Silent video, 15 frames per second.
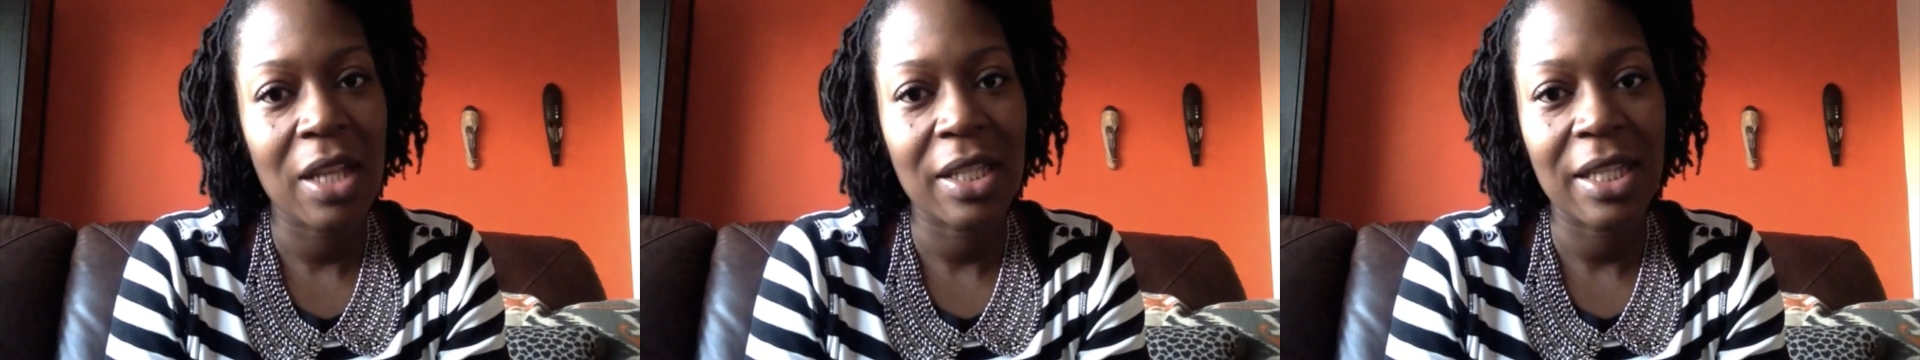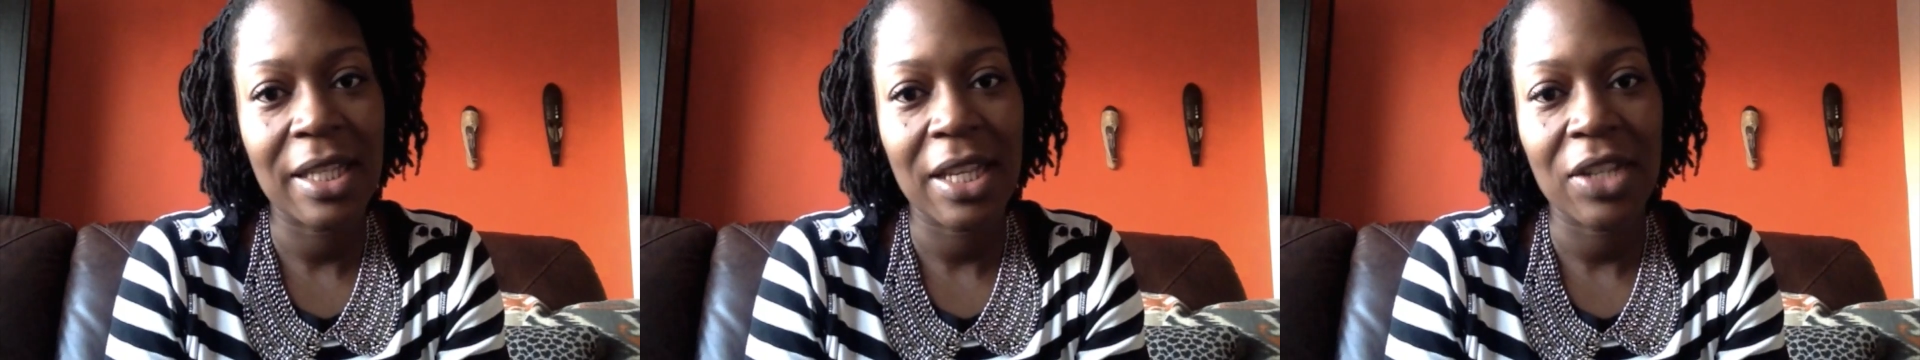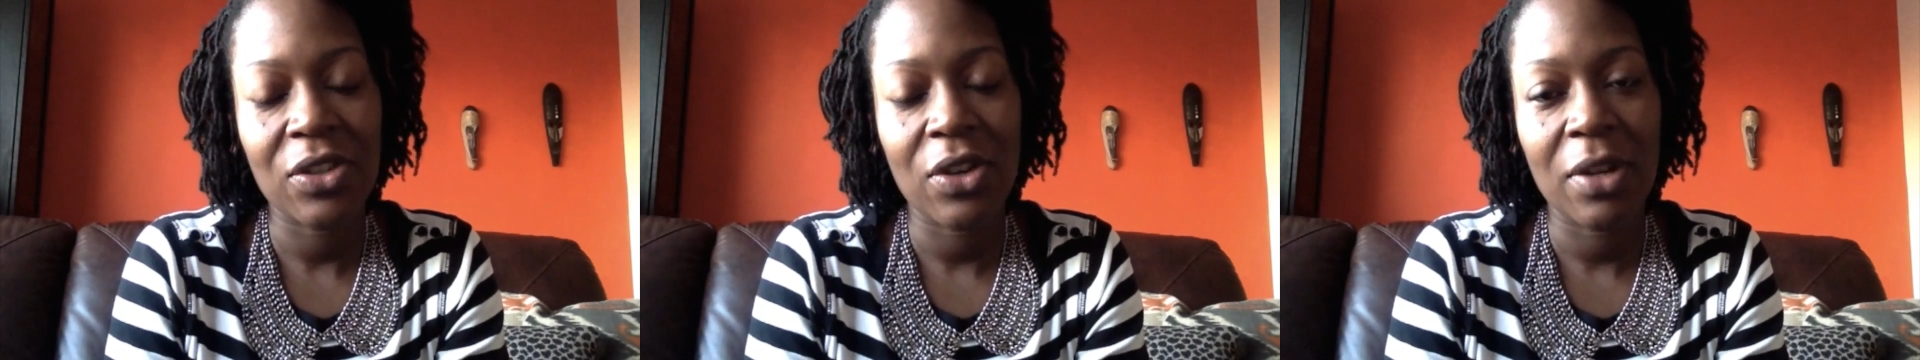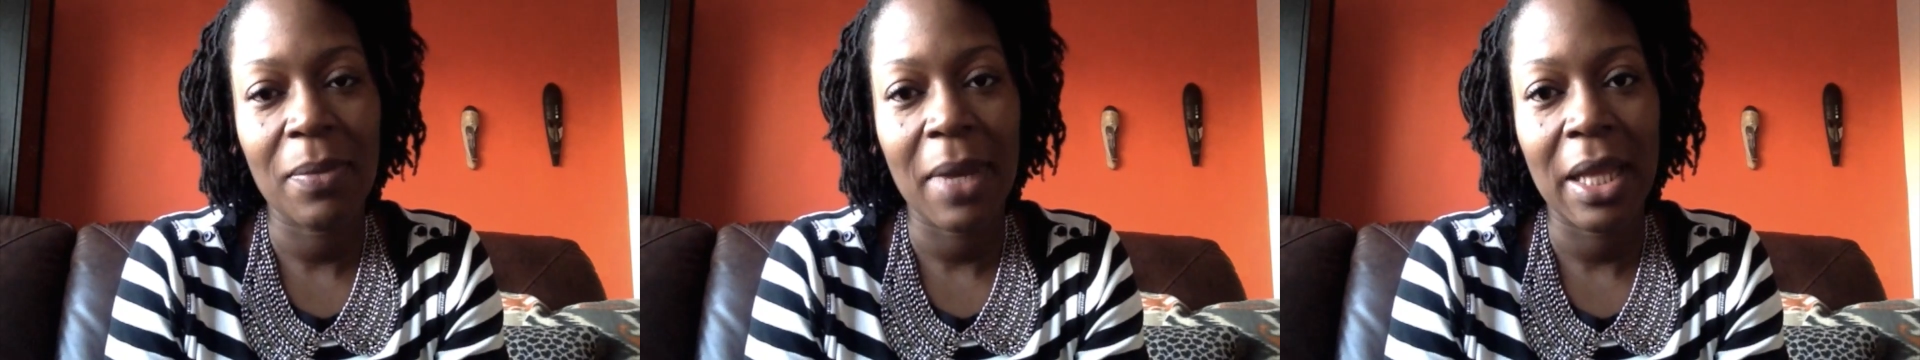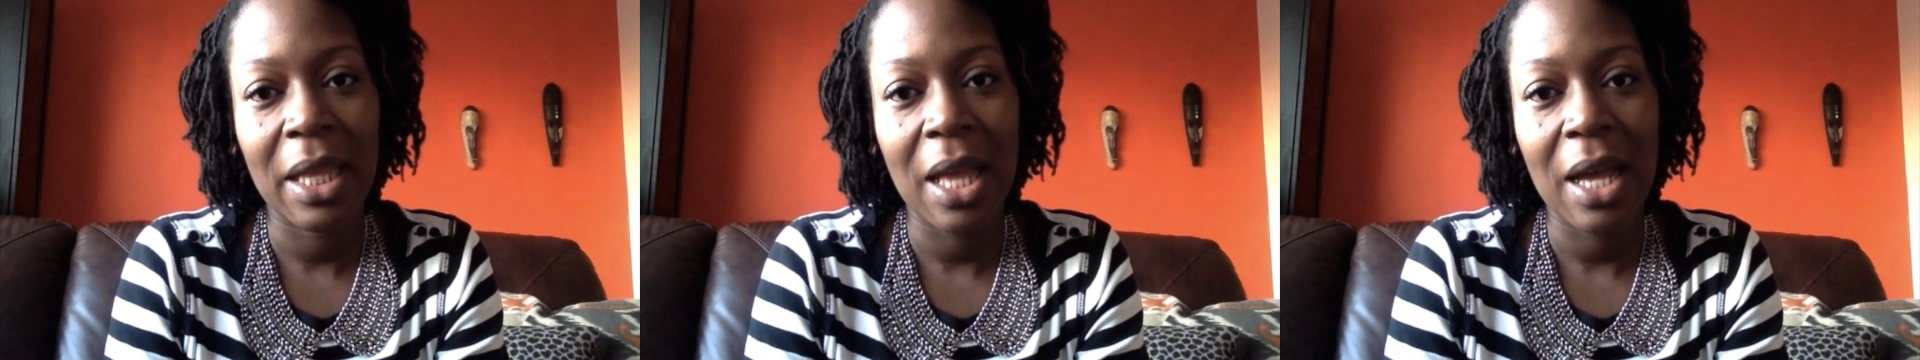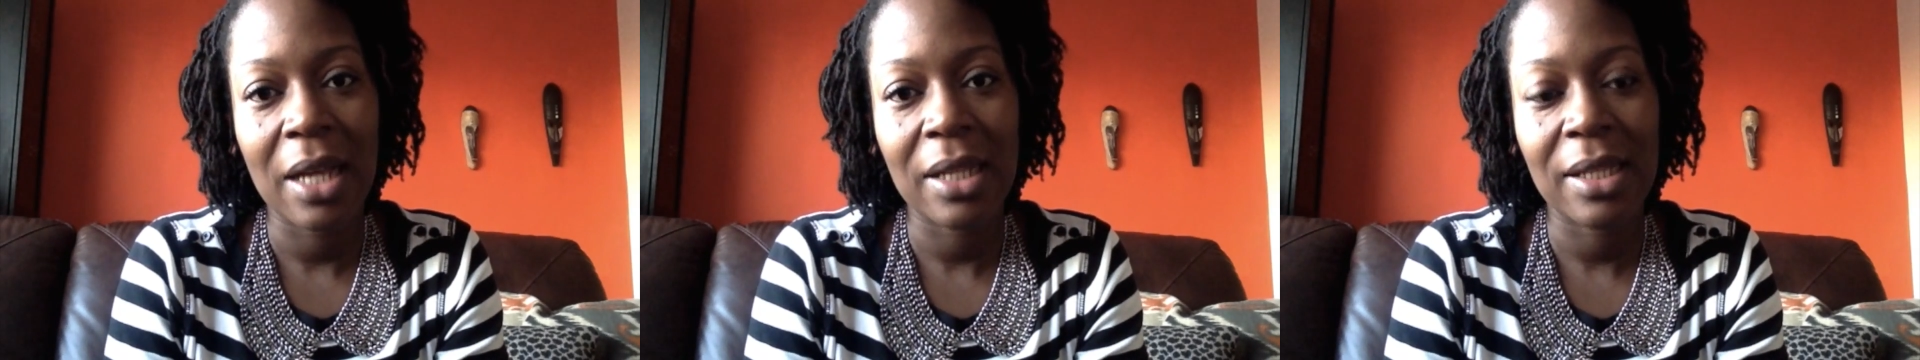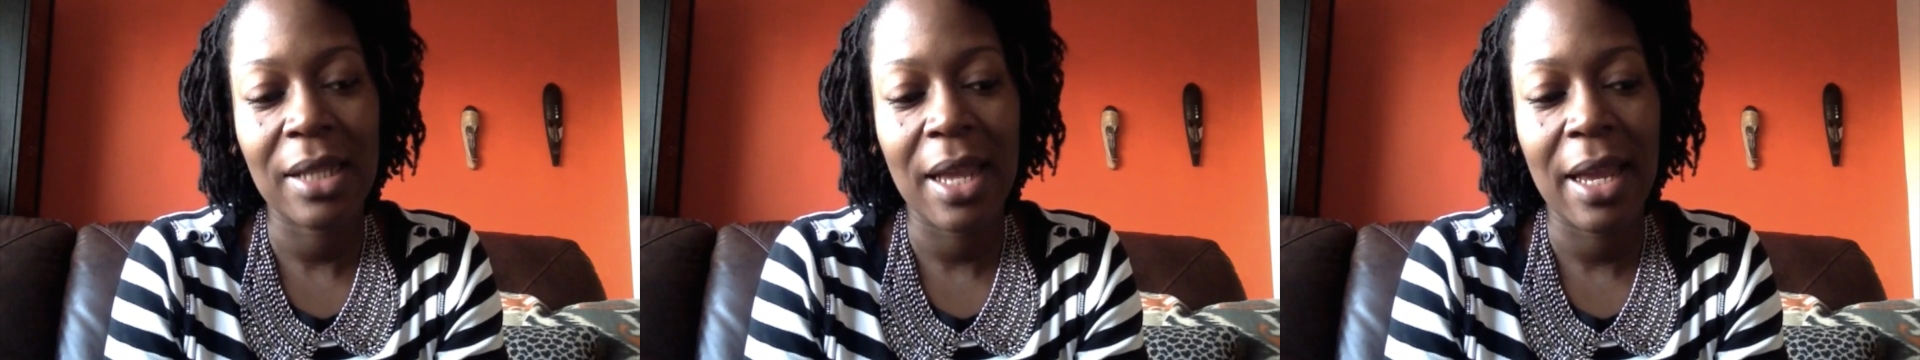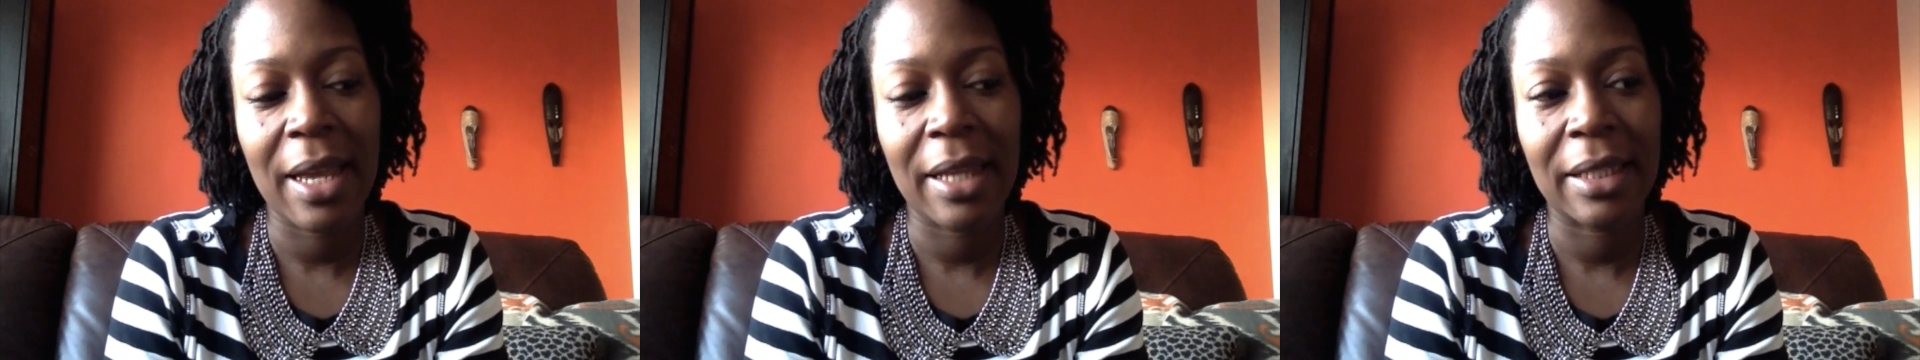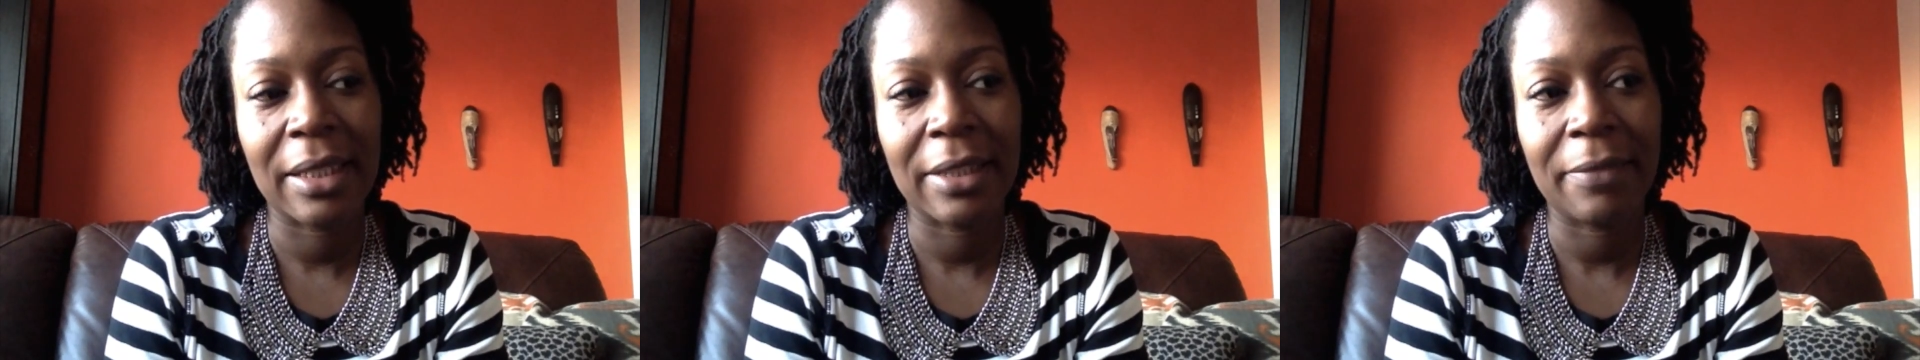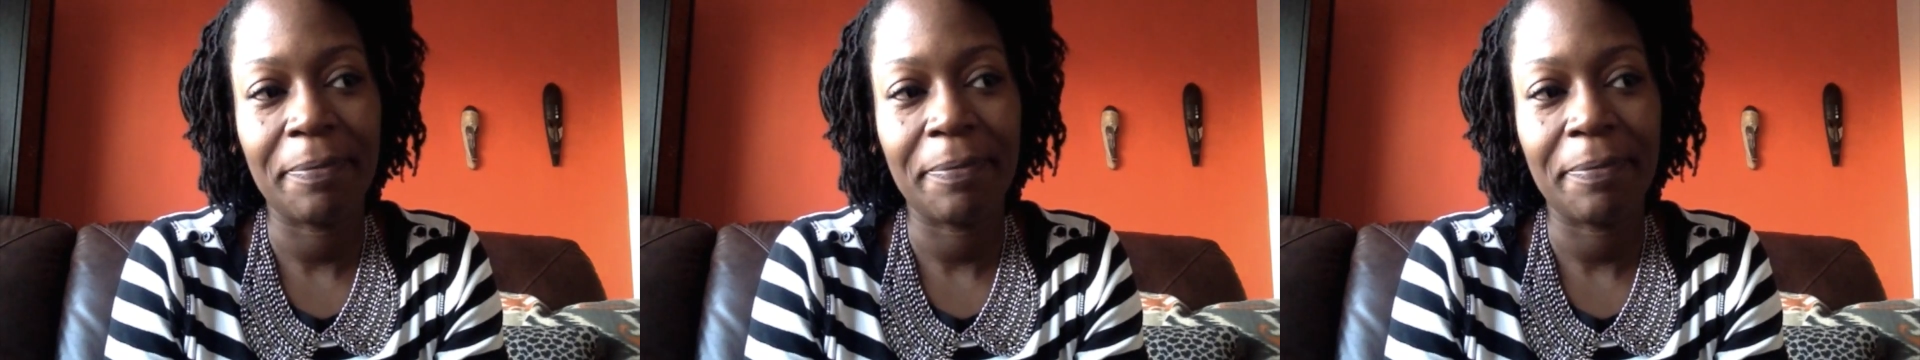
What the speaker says: since I started my locks, and